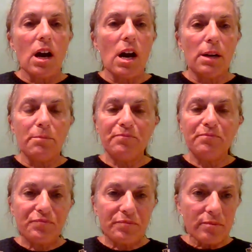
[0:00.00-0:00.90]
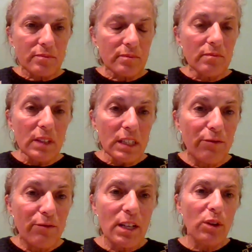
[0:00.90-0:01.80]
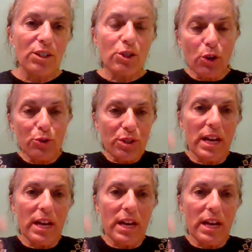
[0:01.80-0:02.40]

if anyone chose